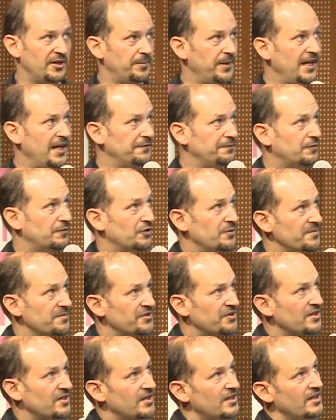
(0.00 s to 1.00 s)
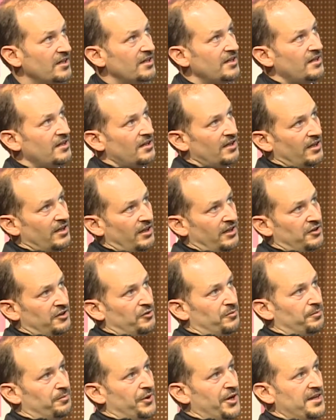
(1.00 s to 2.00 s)
platforms, and
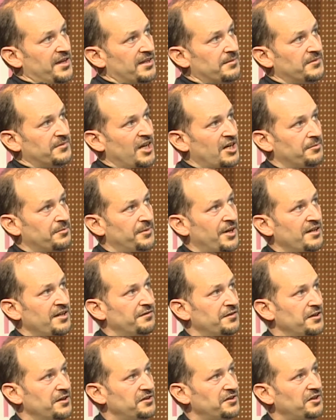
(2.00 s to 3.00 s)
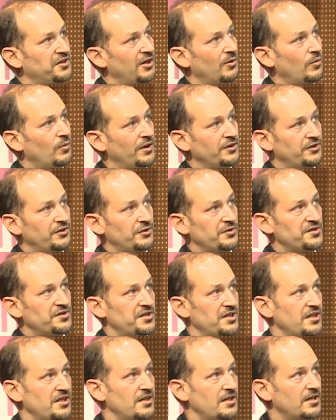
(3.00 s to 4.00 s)
you break them down by vertical, what do you
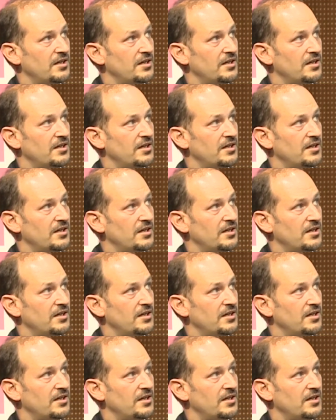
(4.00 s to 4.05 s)
see?